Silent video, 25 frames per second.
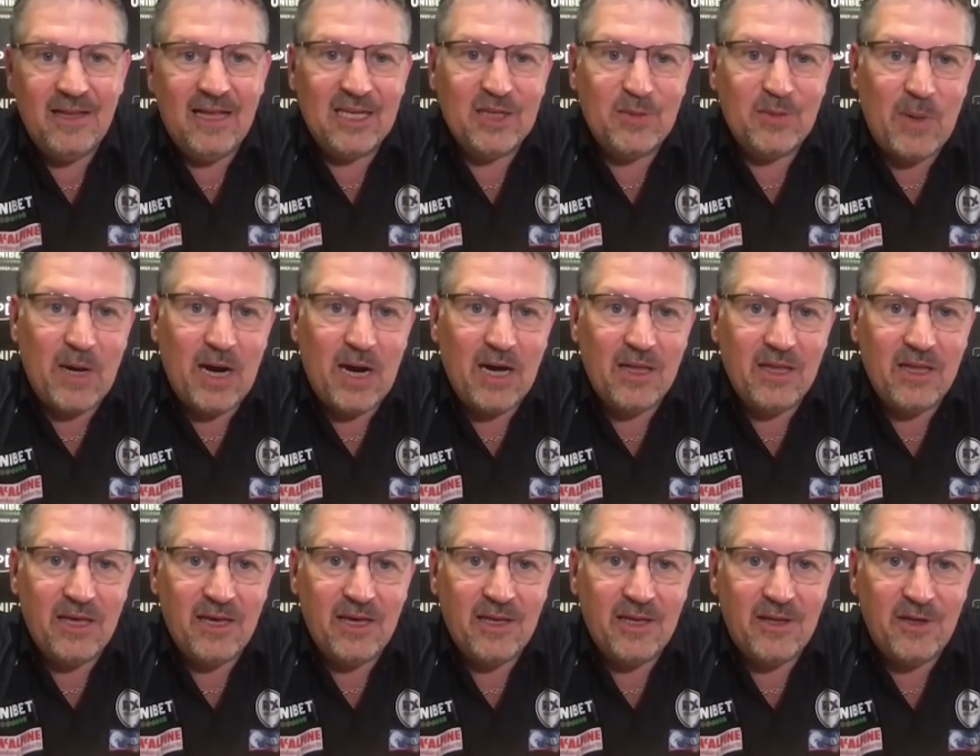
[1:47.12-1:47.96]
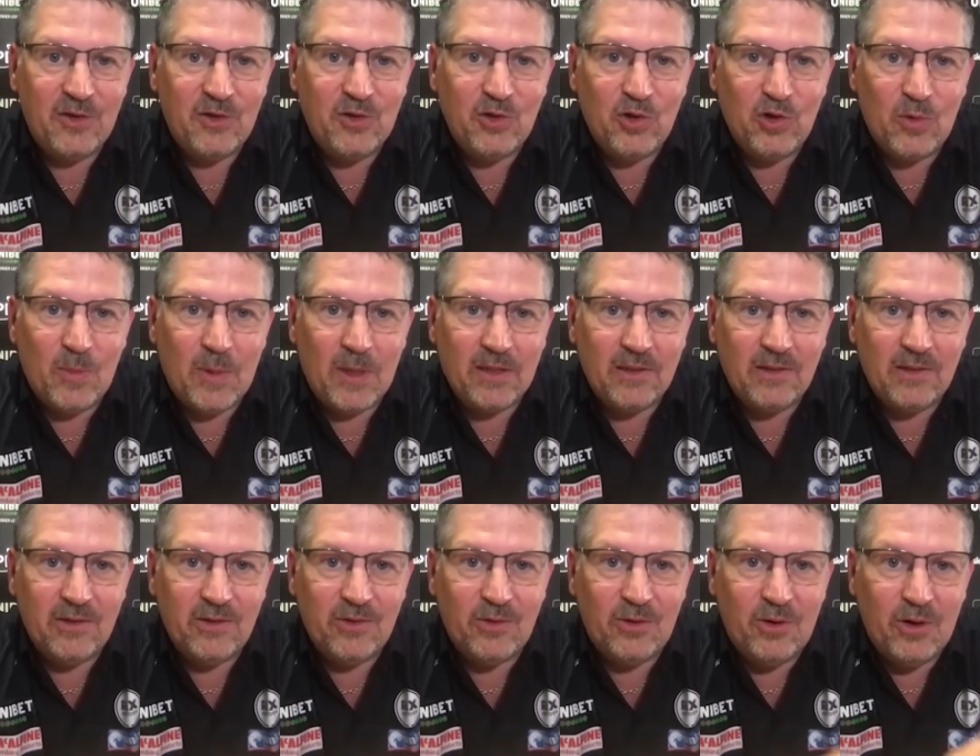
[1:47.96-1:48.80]
part of the
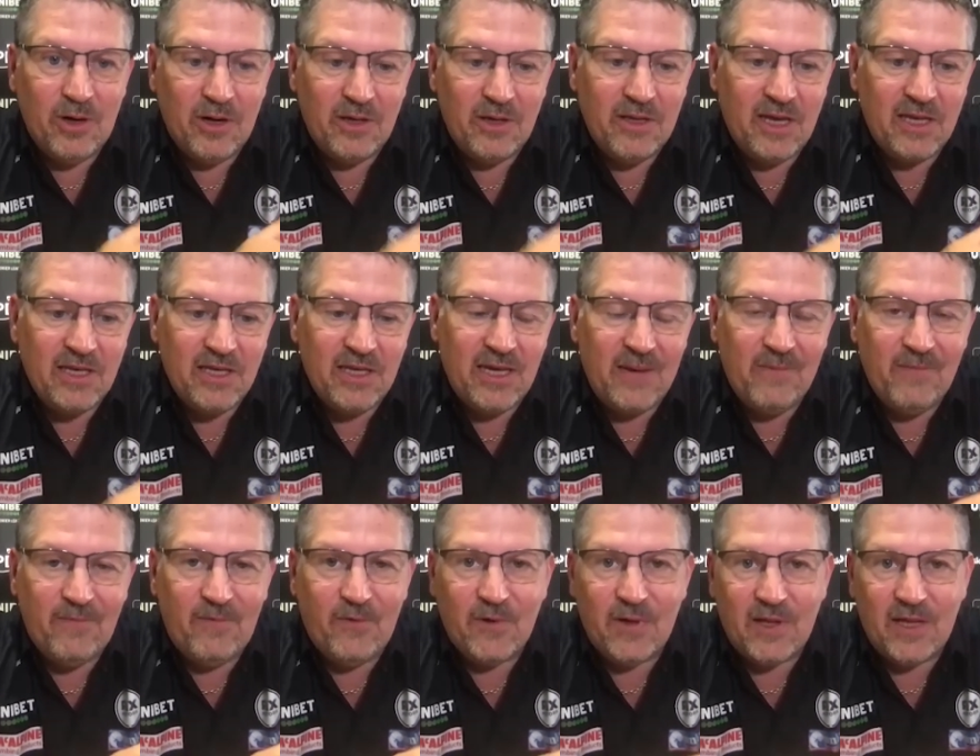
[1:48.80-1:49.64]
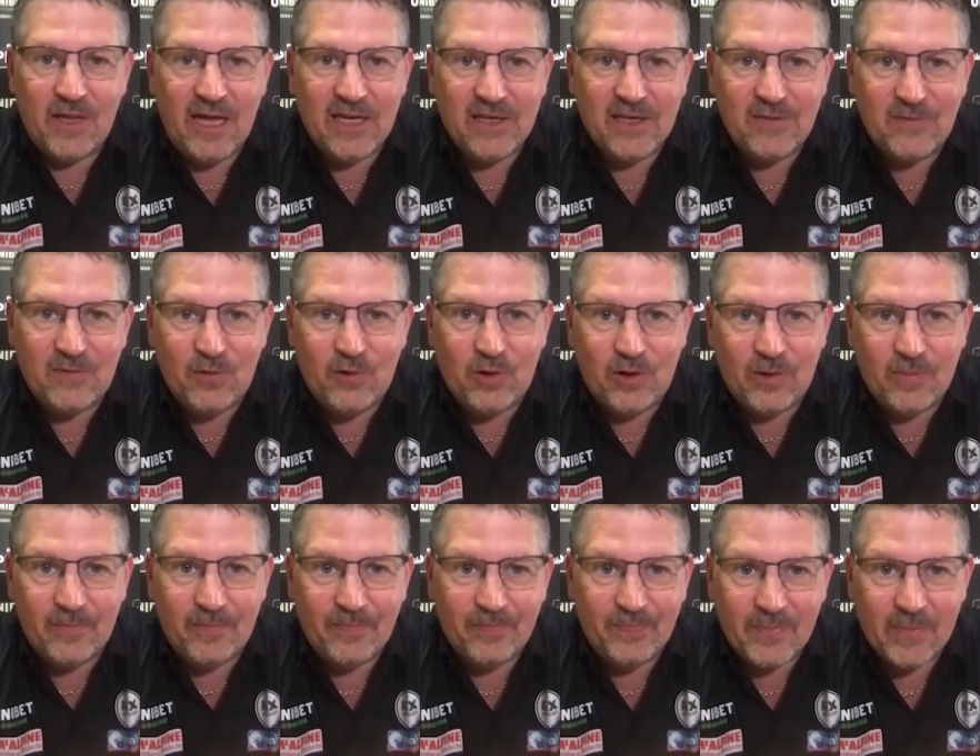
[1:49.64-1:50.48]
tournament. You know, and then you aim for the last 4.
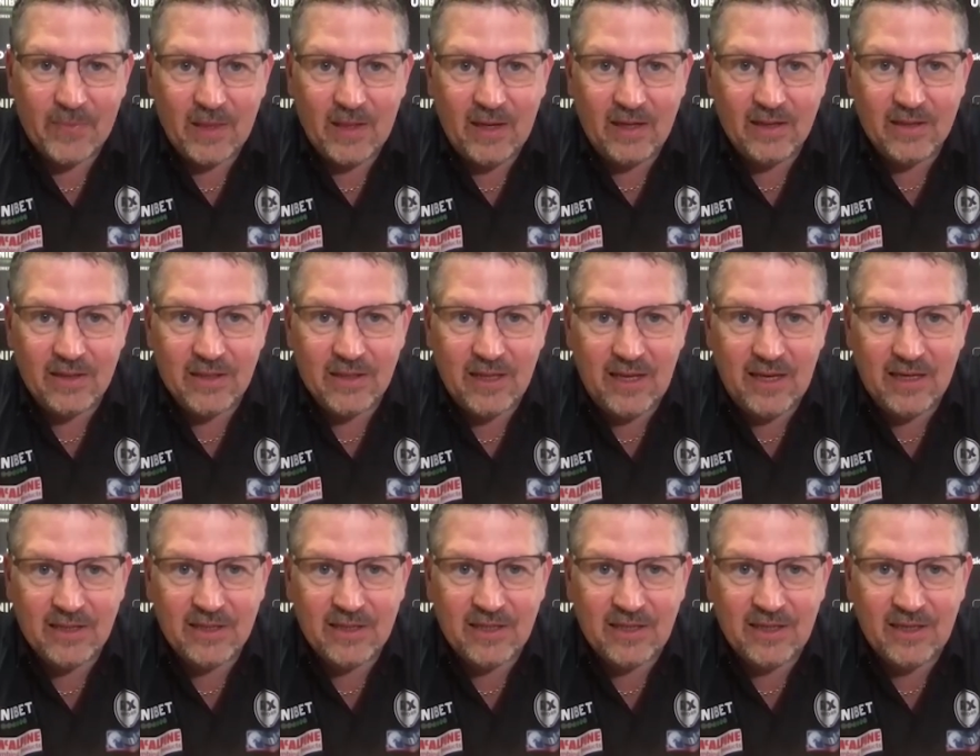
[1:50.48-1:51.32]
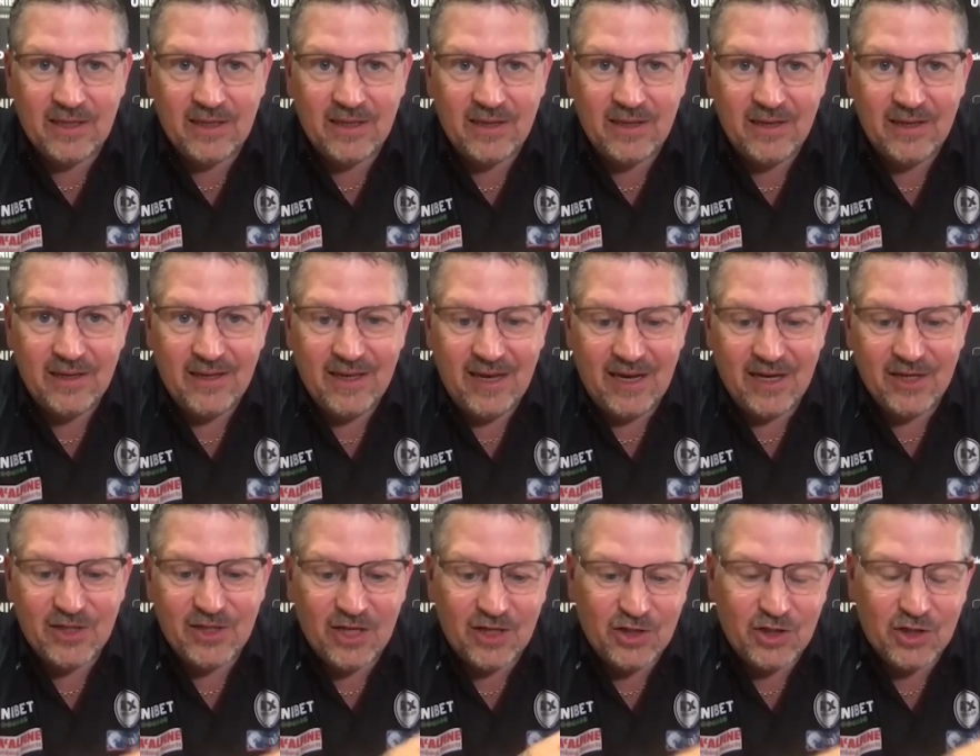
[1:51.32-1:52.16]
That's it.
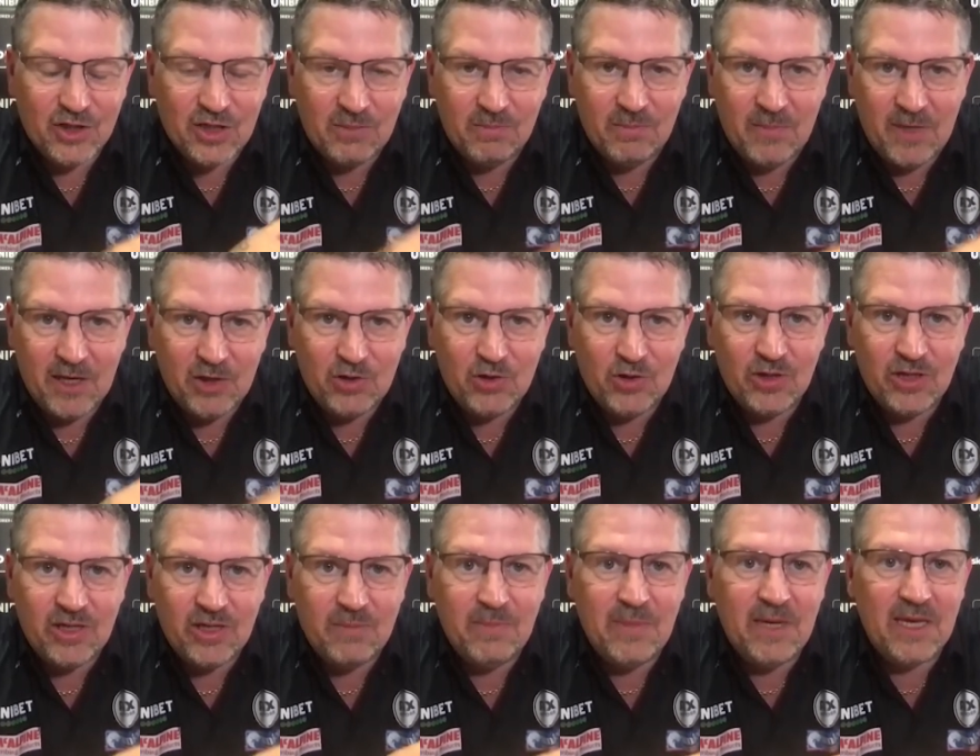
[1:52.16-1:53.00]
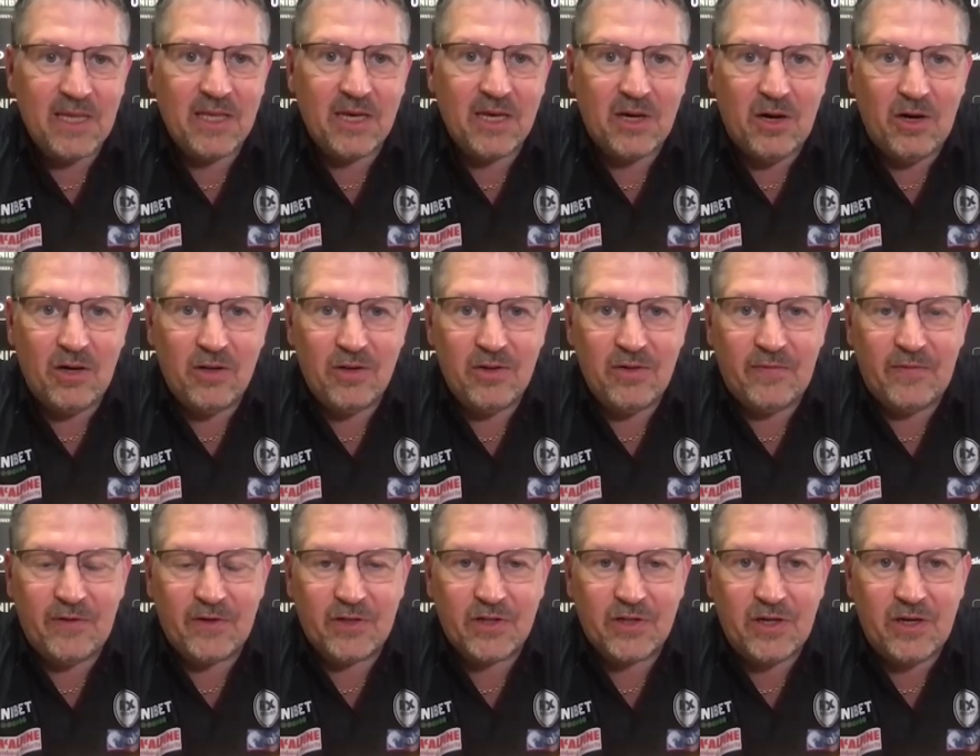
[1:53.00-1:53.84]
Just make sure you make the cut in the
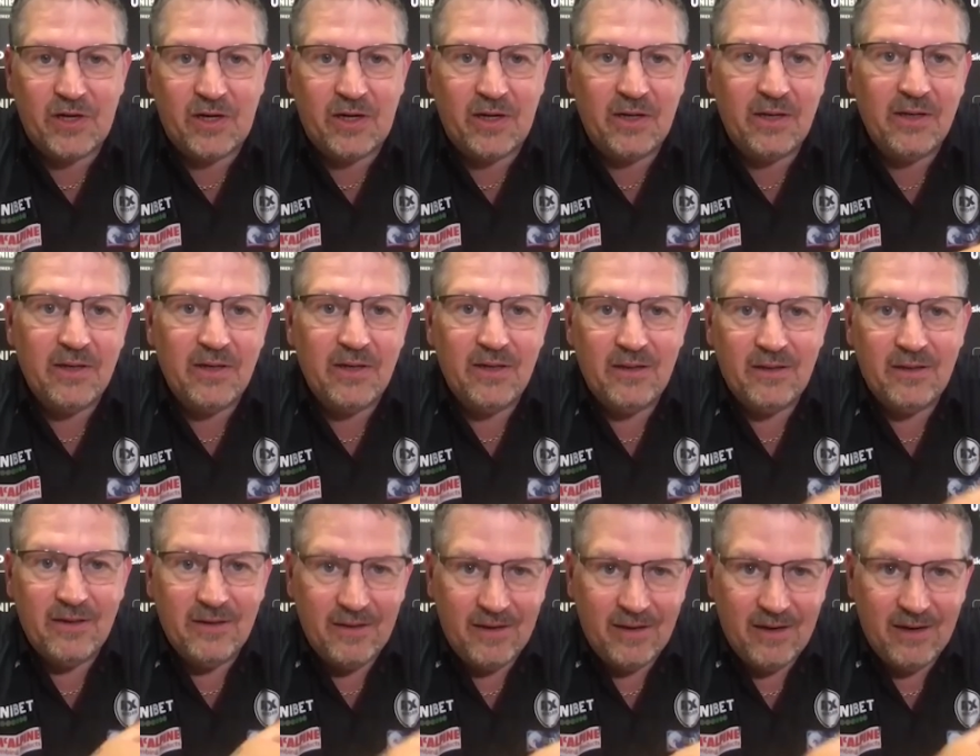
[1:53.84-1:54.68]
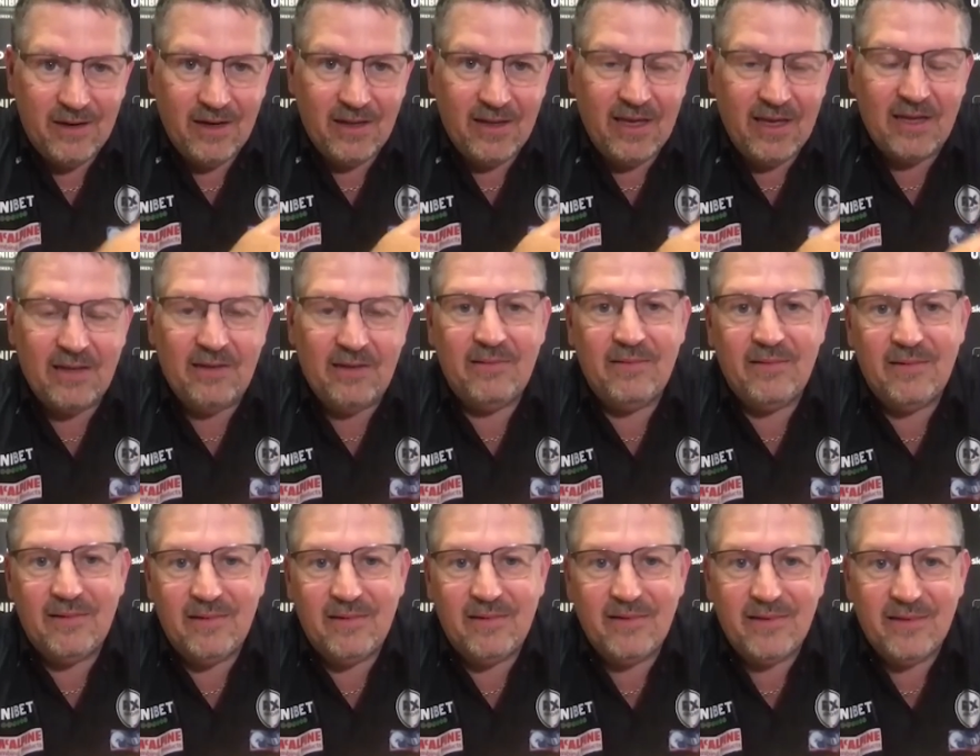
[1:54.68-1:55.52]
first cut, and then
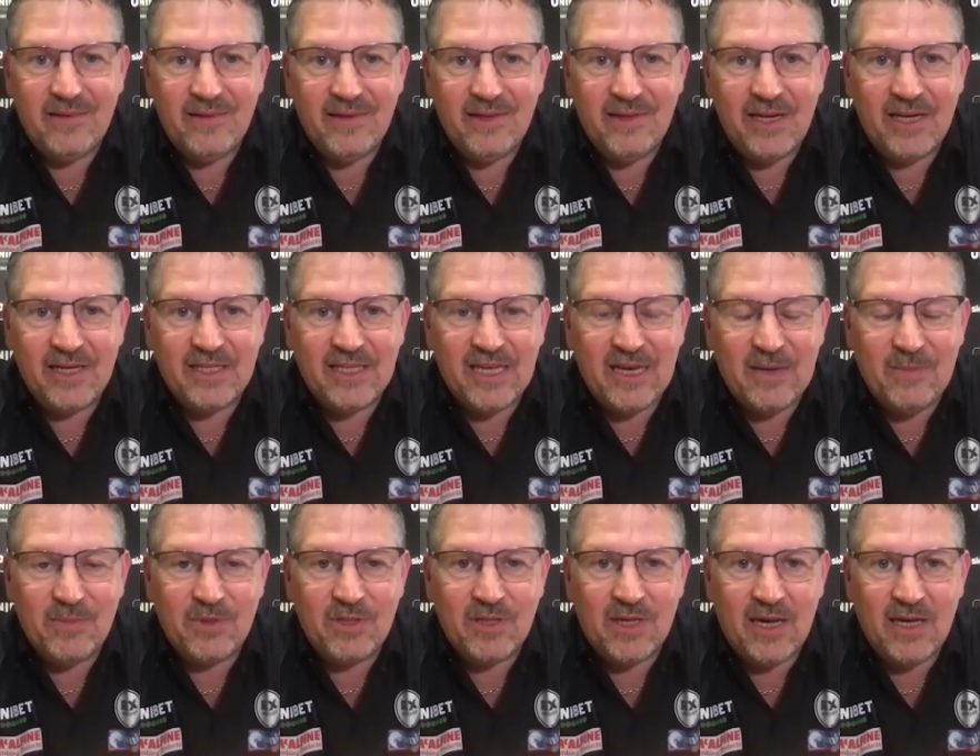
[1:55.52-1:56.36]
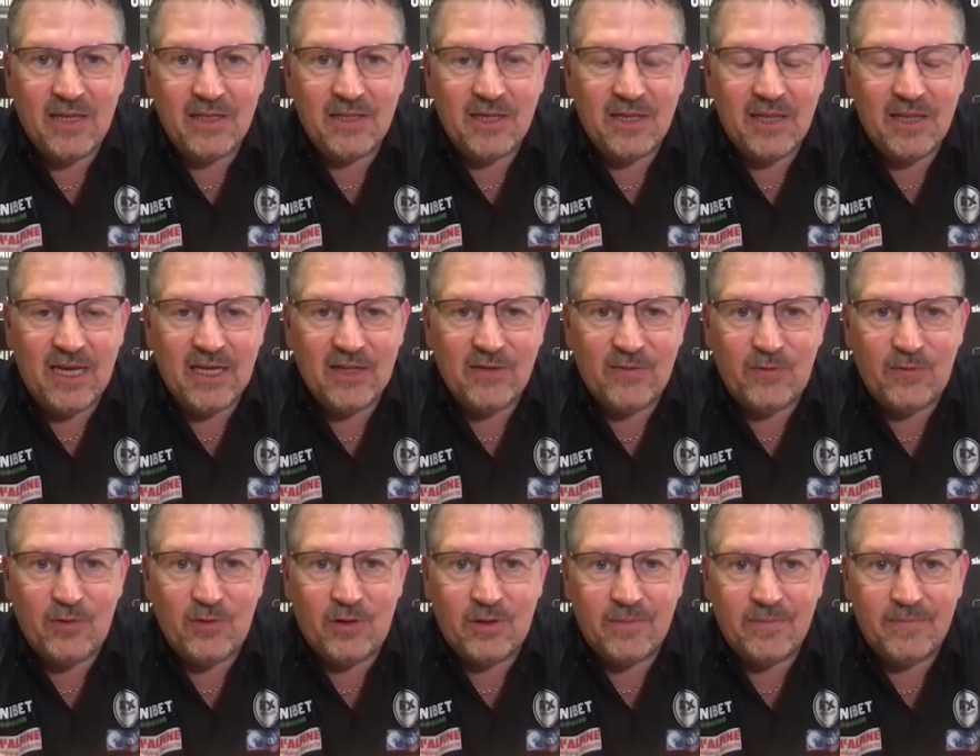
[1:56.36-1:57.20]
the next aim is to get into the last
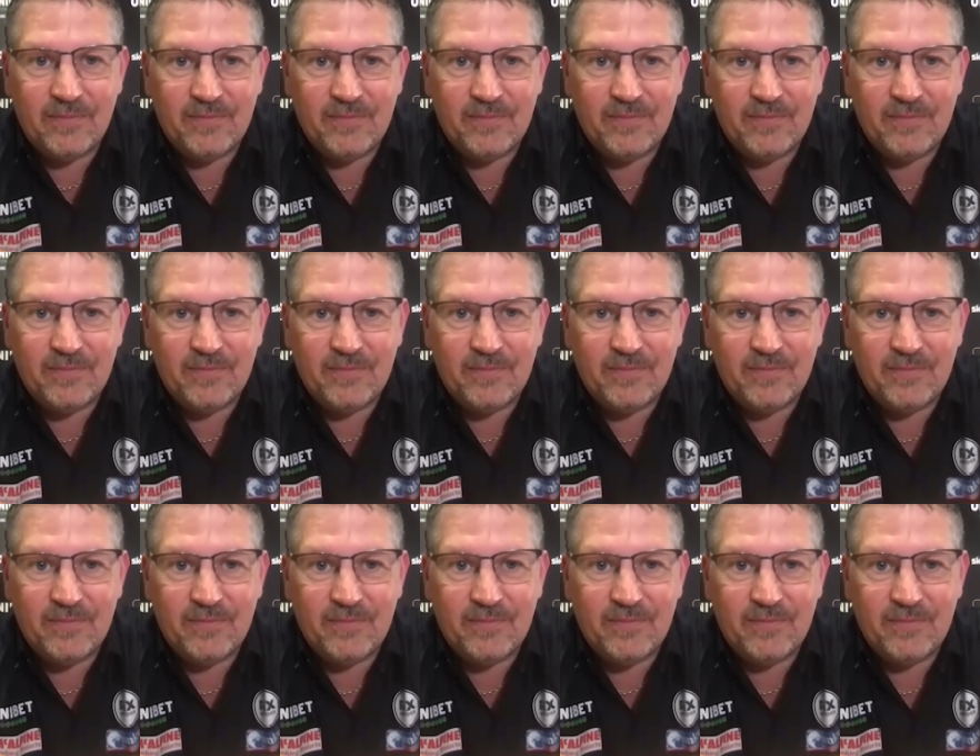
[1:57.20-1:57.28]
4.